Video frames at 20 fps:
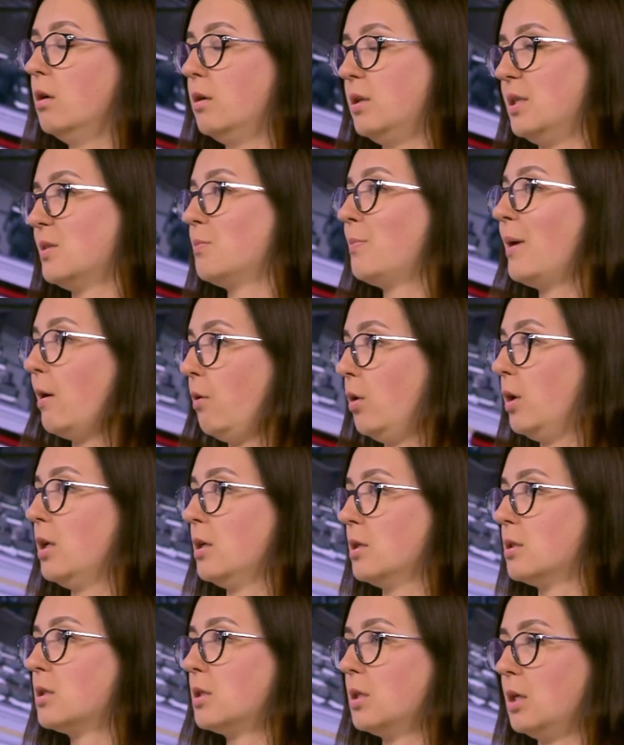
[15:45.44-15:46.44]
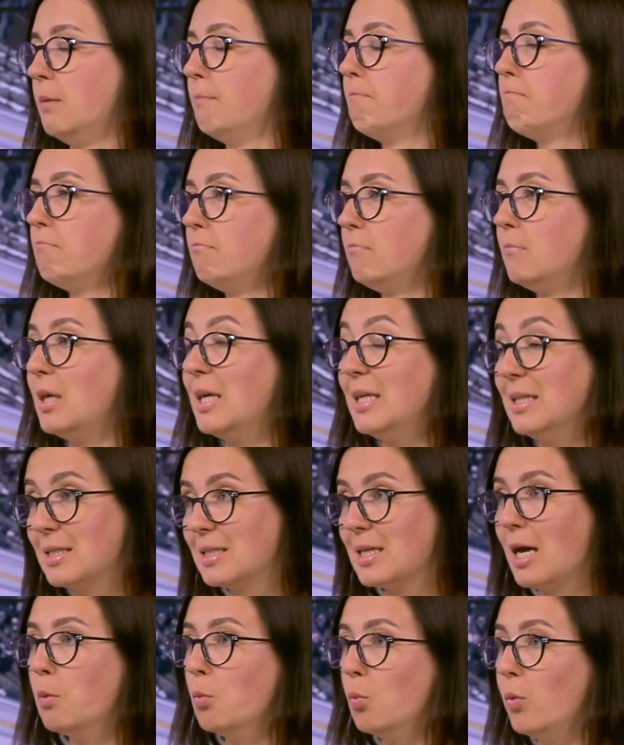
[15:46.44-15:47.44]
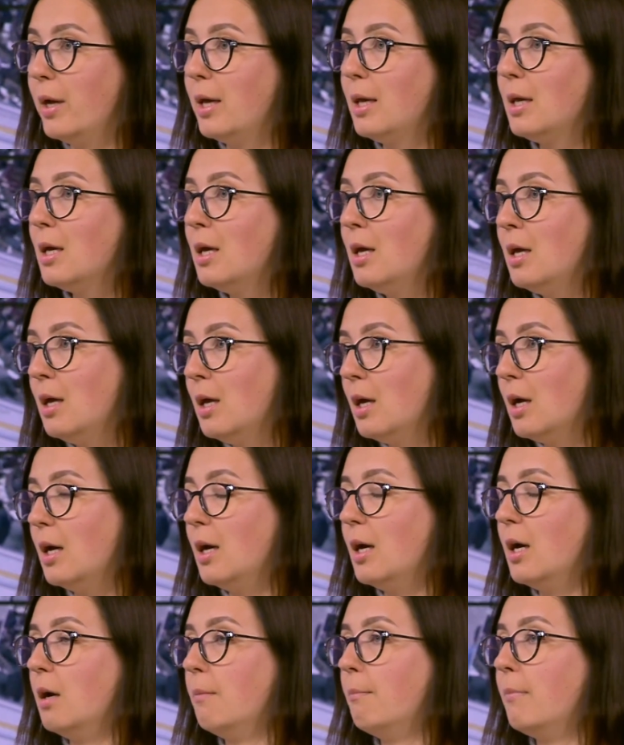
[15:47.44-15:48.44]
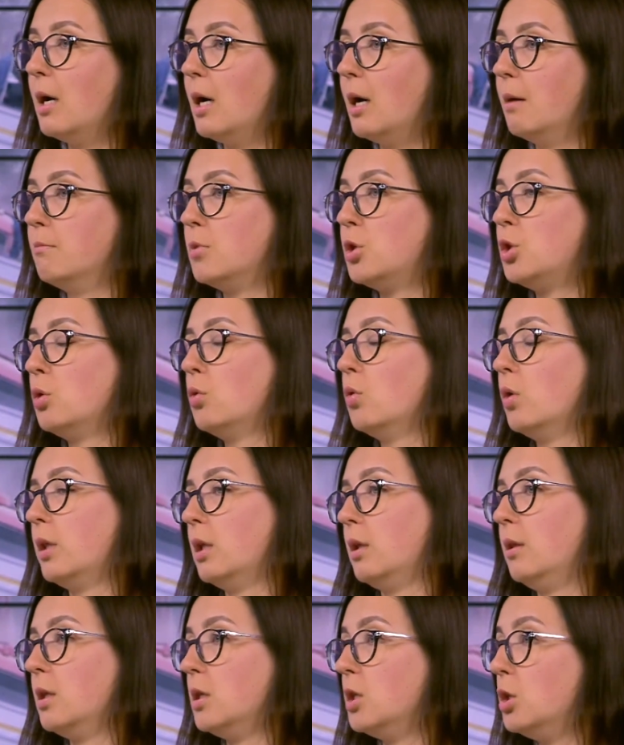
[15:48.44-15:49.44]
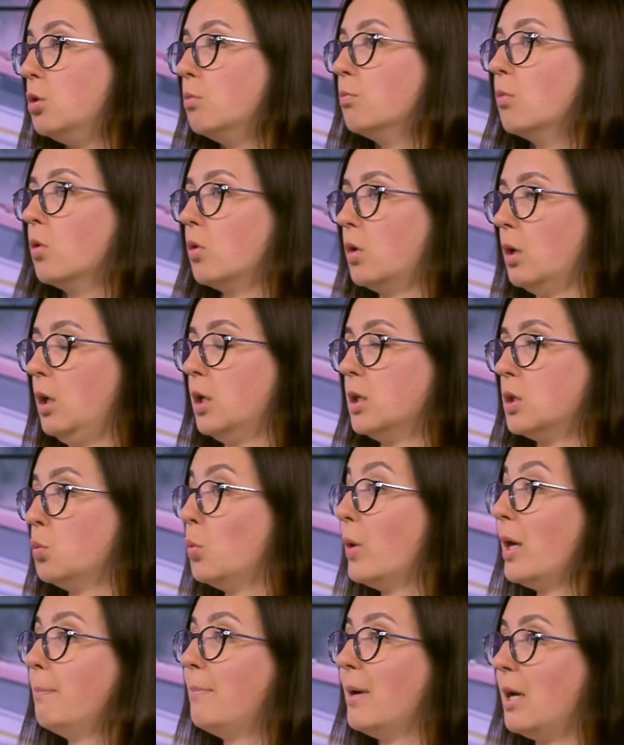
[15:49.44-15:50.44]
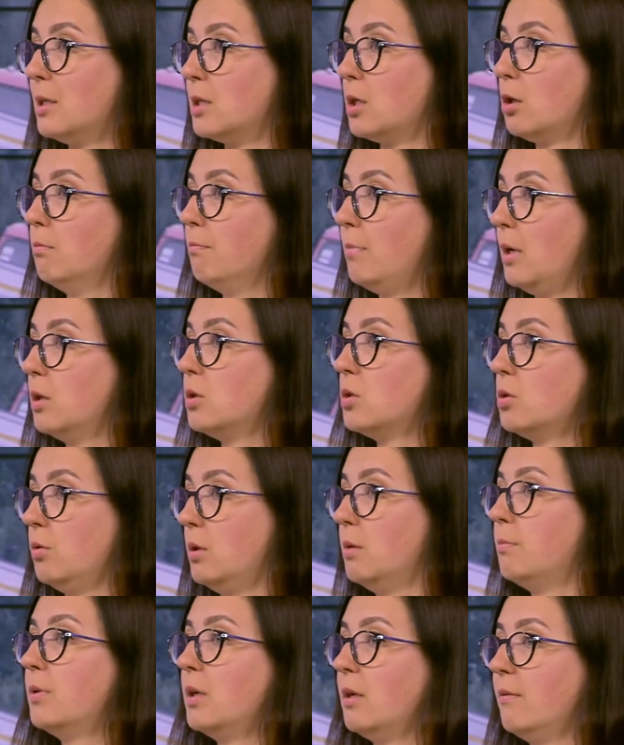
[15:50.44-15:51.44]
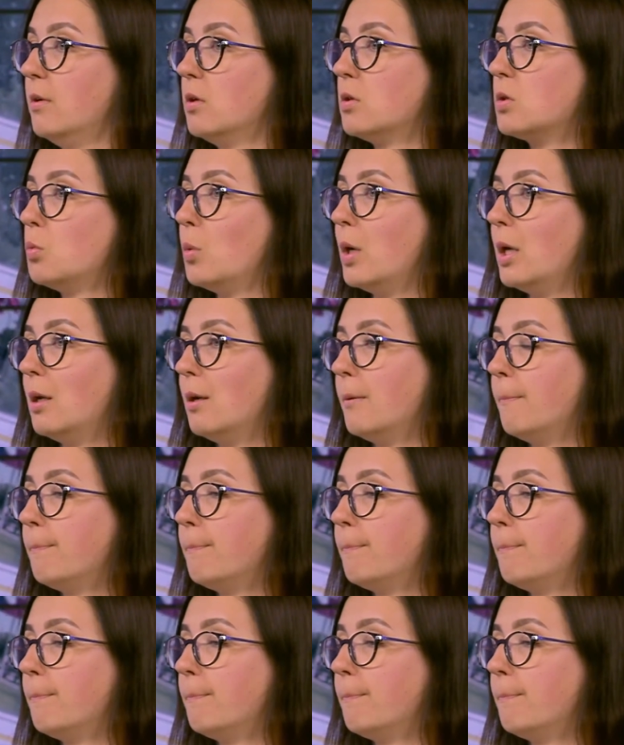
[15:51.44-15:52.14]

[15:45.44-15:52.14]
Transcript: disparities in some way, but I'm sure that the new model is way better compared to the previous one.